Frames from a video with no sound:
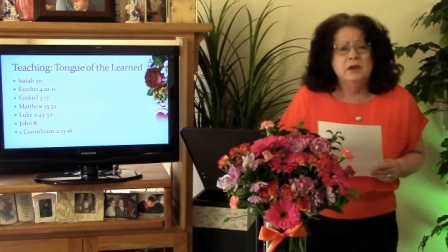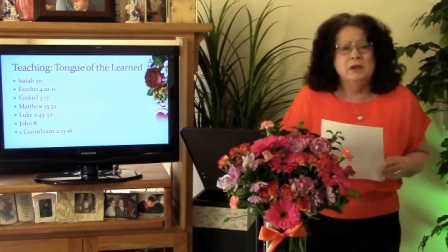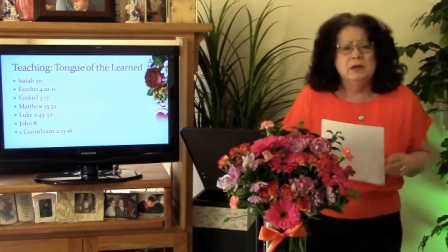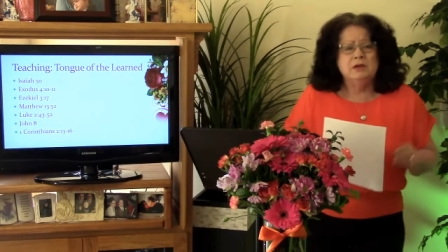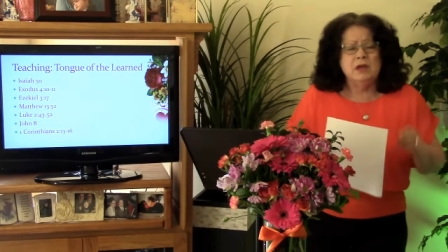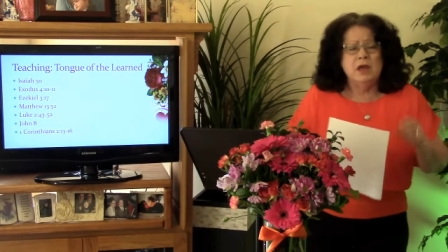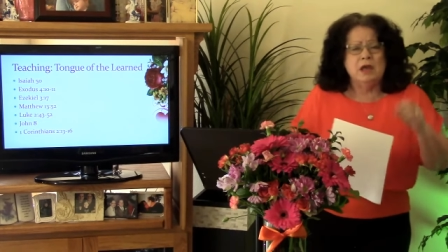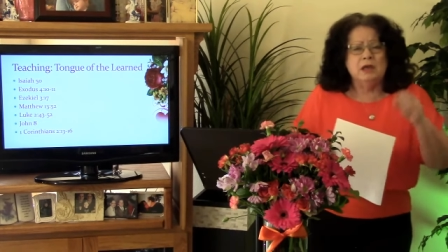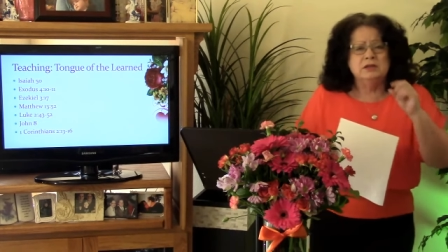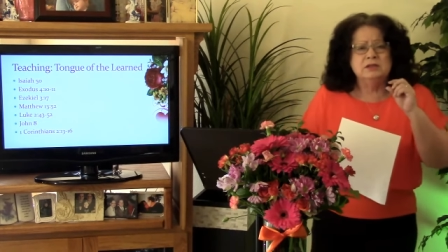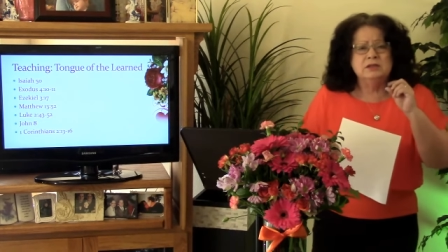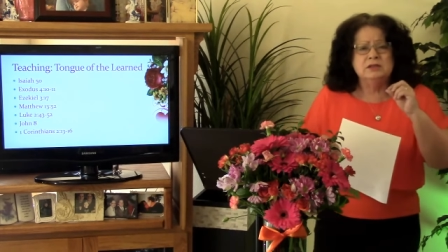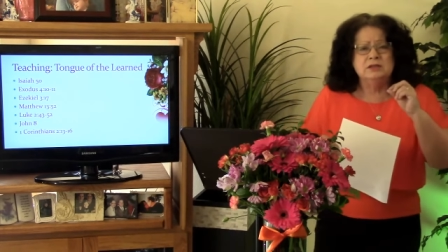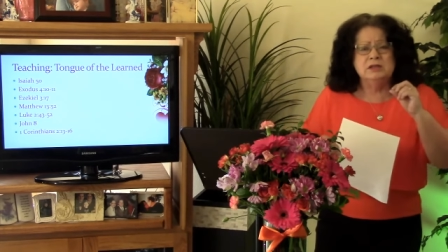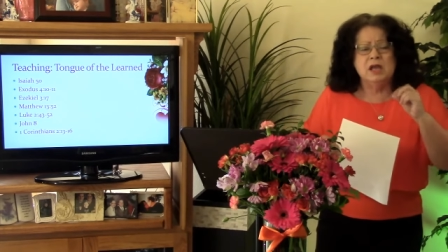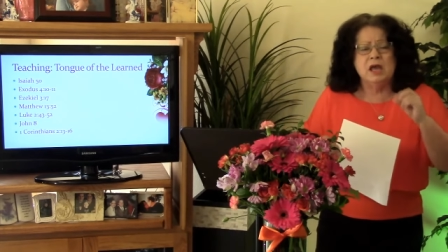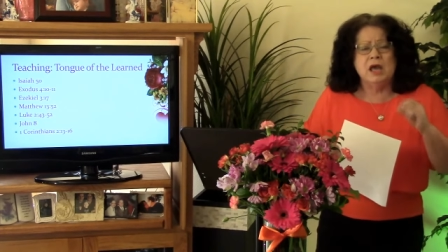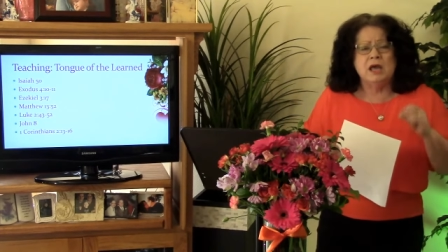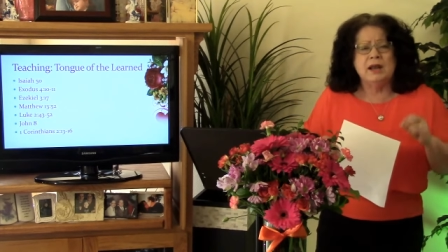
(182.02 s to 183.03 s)
God does
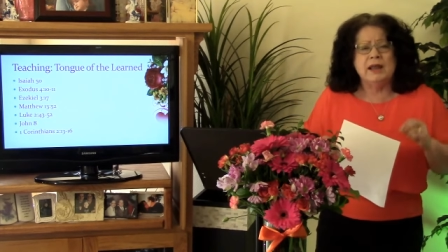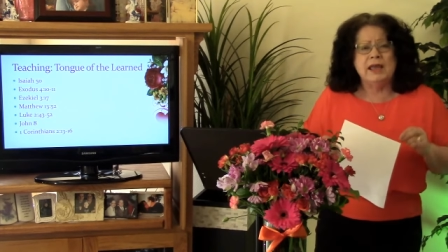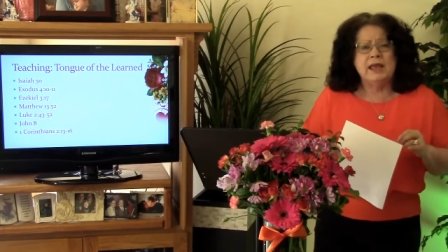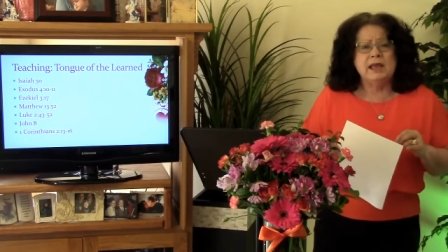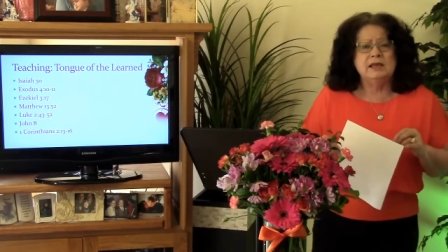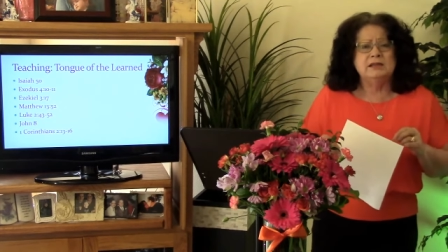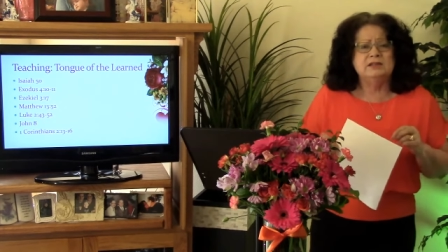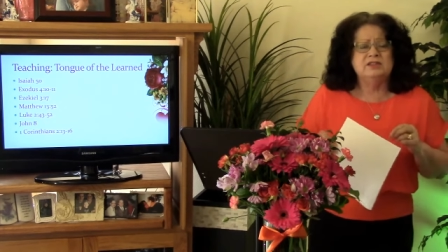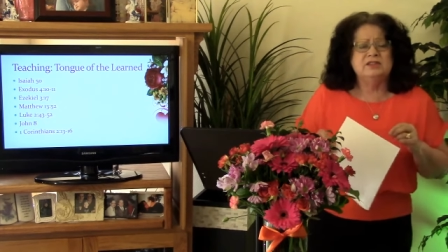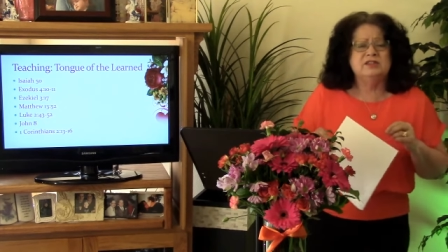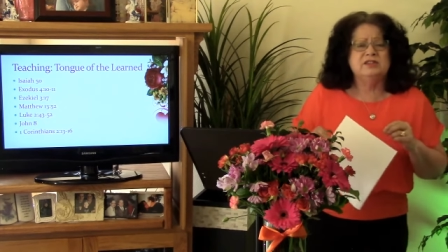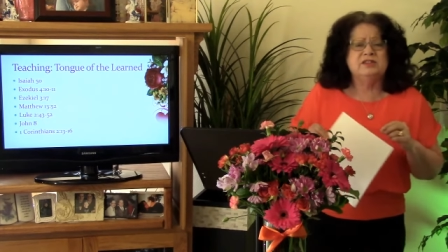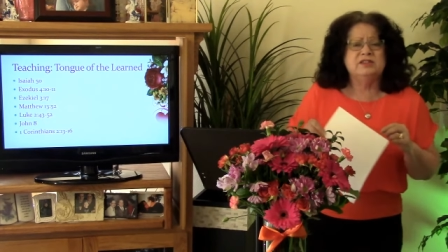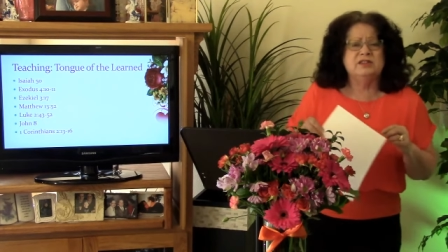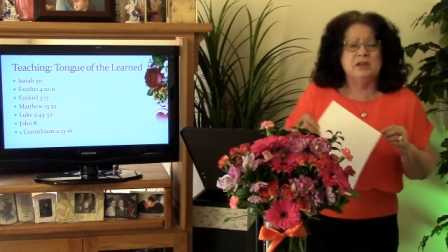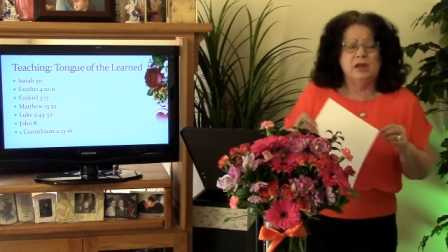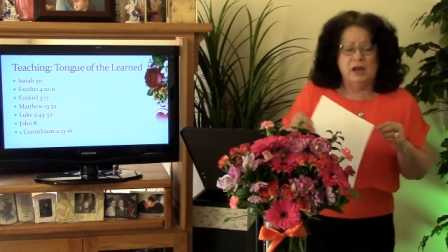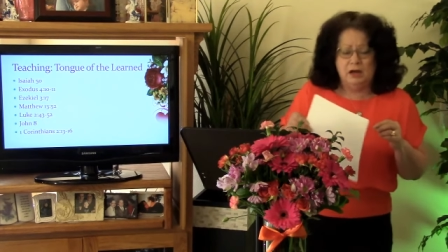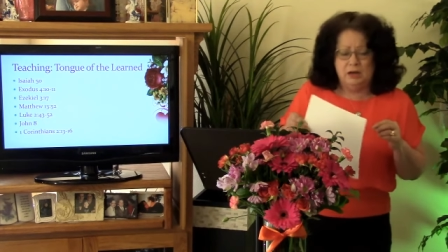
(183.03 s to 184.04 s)
not add
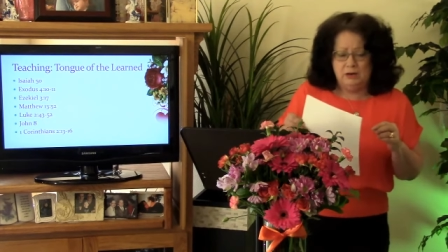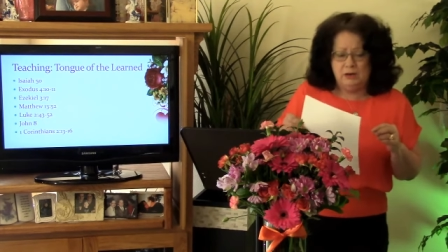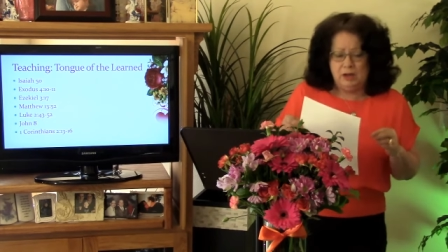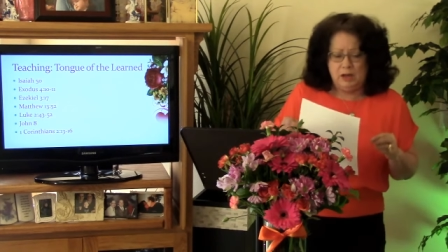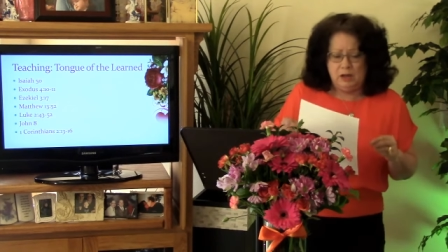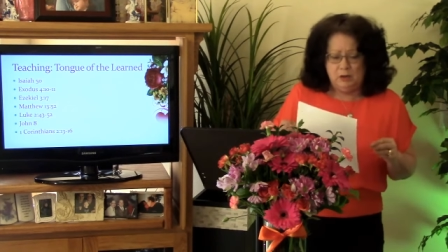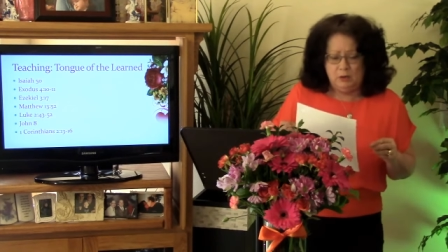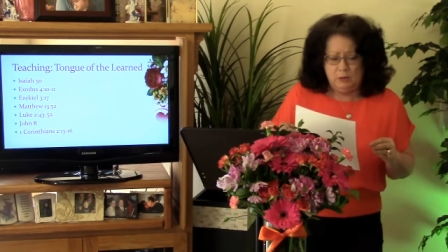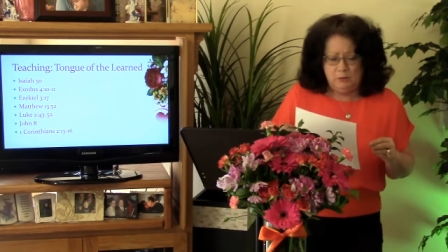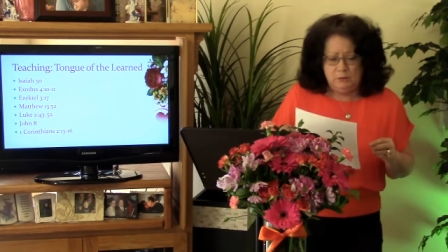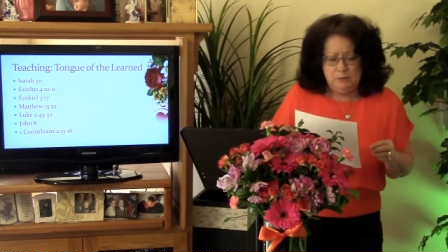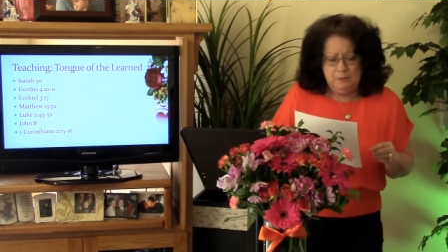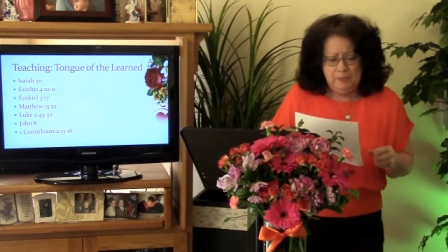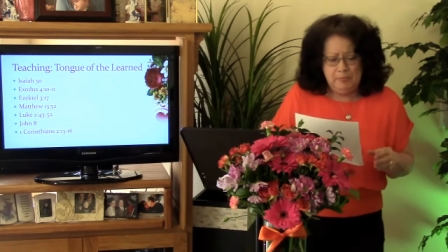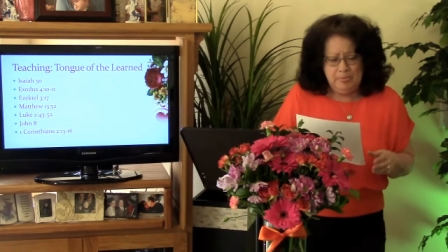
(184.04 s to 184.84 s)
sorrow.